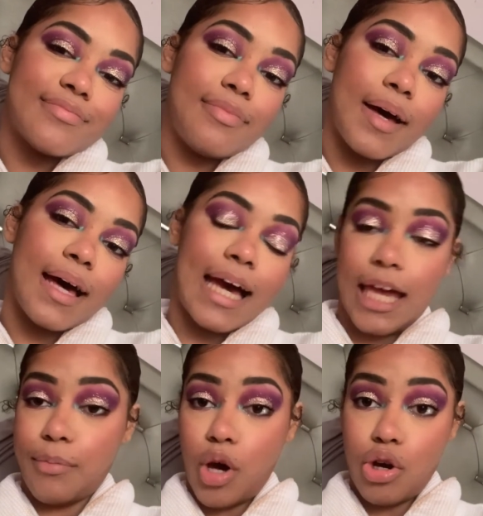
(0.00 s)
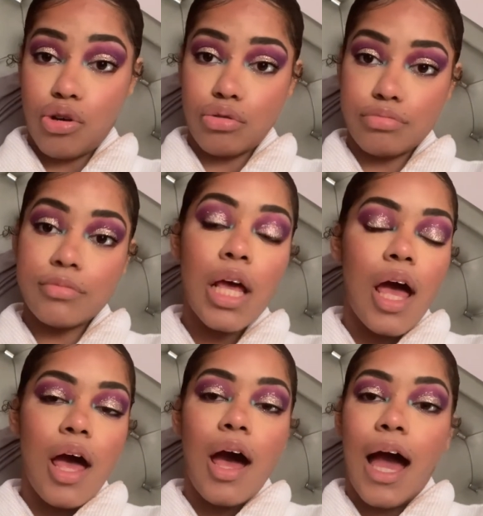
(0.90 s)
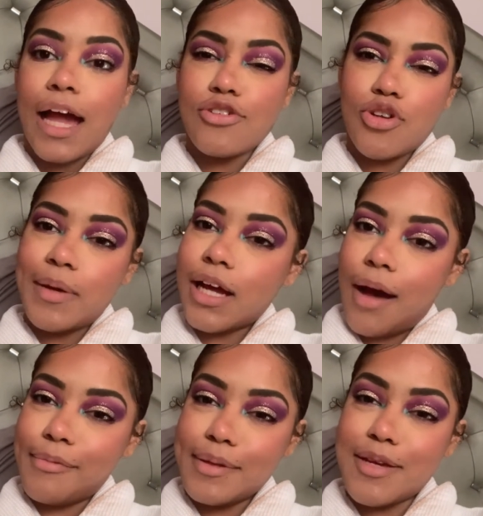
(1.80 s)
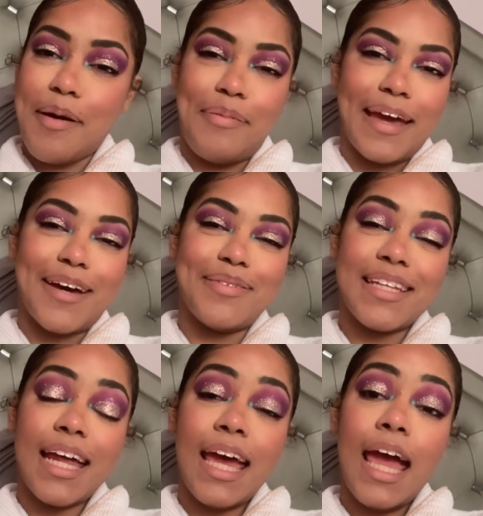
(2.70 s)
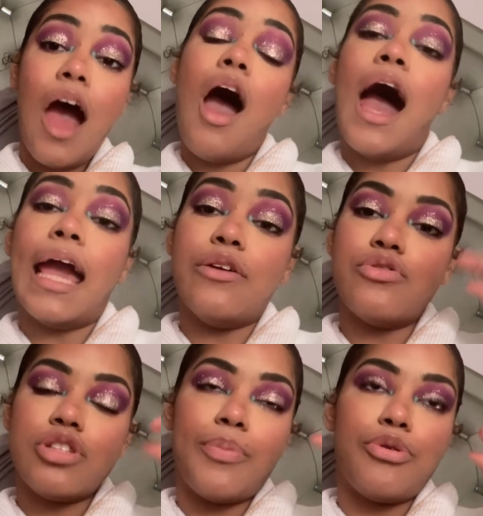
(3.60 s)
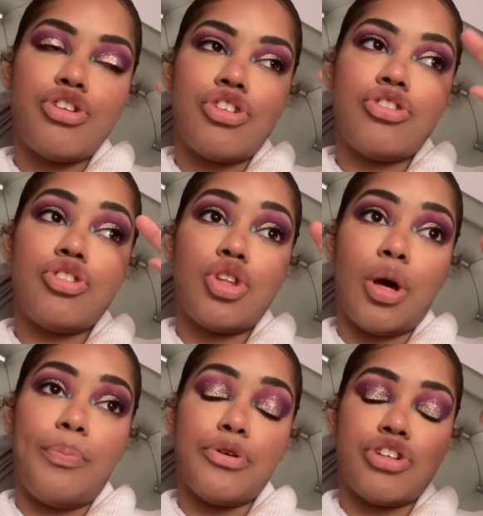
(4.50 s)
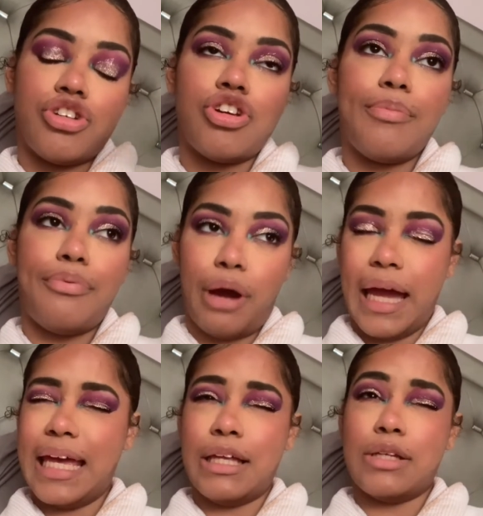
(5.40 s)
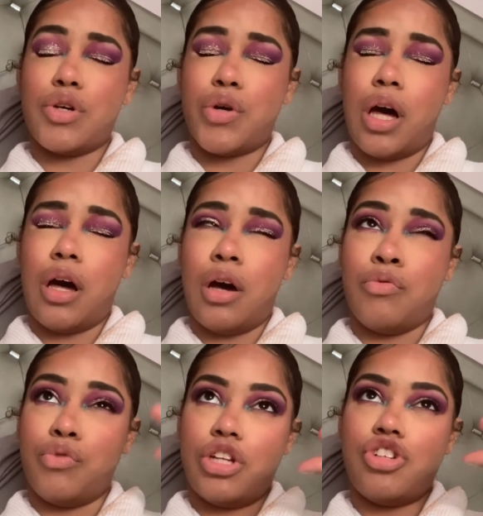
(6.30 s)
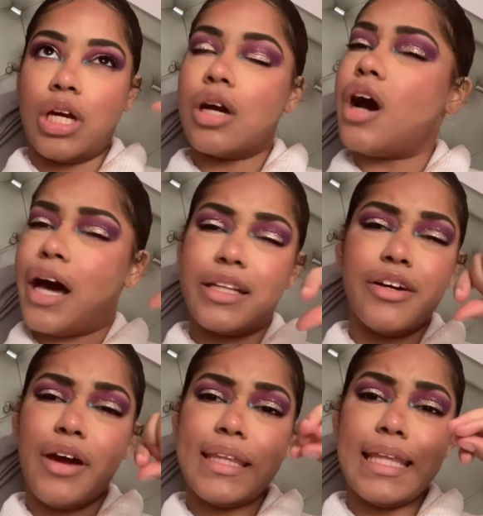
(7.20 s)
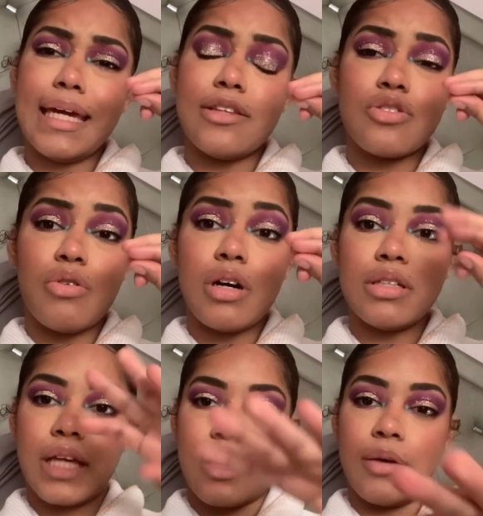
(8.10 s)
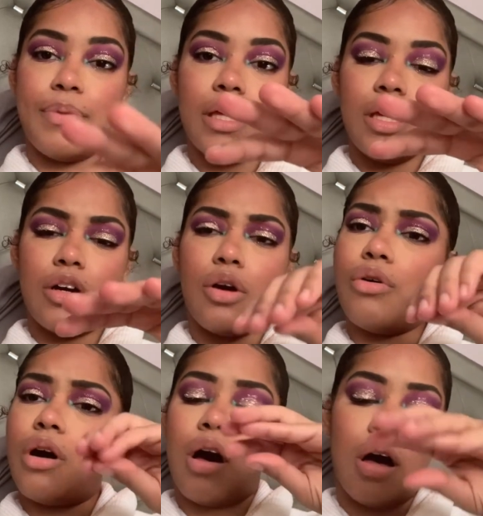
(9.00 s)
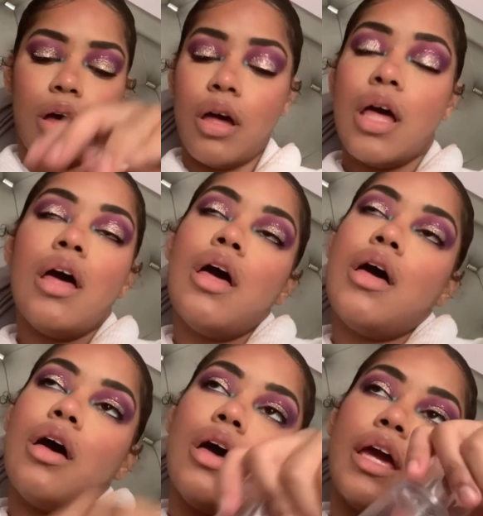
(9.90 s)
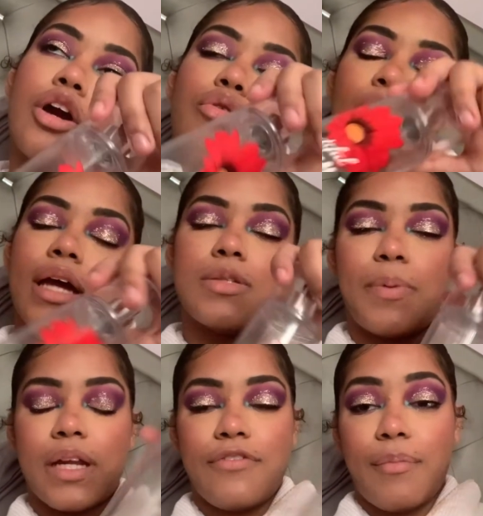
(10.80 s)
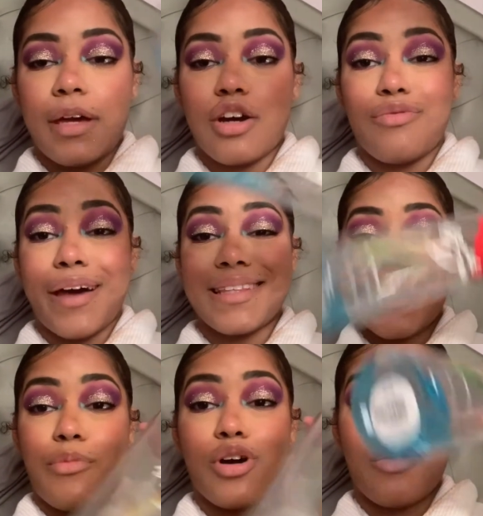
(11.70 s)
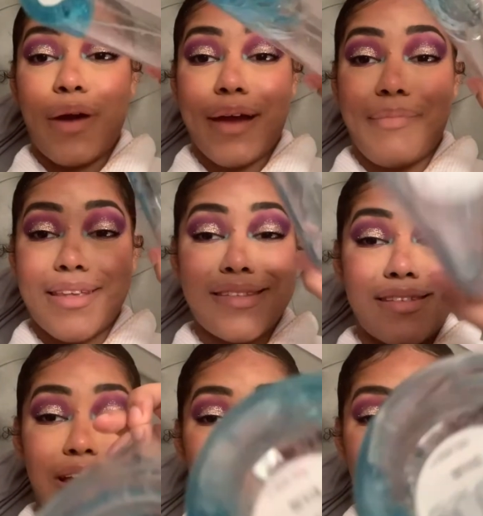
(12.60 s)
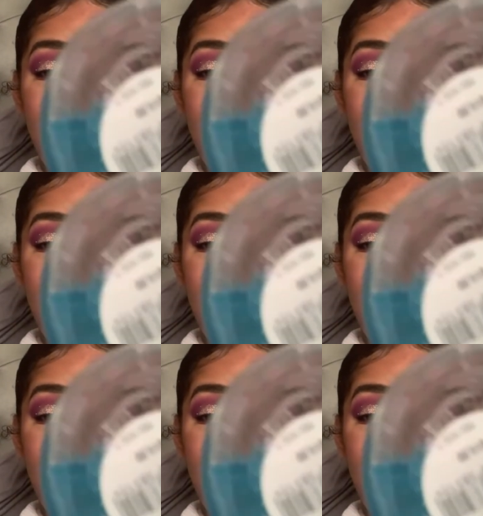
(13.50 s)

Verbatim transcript: But I am home. I got so many compliments on my makeup today. I used the Patricia Bright Rich in Color, I think it's called. That could be incorrect, but if I'm incorrect, I will correct myself.